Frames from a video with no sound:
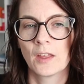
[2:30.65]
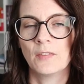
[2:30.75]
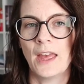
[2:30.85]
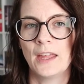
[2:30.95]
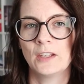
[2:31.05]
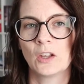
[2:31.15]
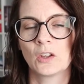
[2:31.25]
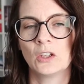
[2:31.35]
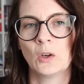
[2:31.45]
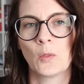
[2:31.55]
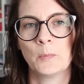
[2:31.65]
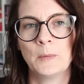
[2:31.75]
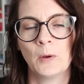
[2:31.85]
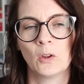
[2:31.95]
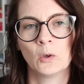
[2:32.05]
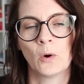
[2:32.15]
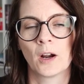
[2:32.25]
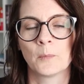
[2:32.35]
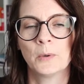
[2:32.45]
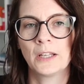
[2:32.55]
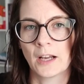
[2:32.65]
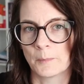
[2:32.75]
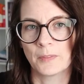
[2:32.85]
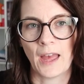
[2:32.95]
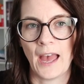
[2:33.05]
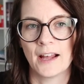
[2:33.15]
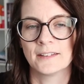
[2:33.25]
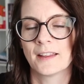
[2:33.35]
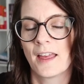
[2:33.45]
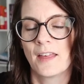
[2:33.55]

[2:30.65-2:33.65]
then you know the people who are putting up the ads,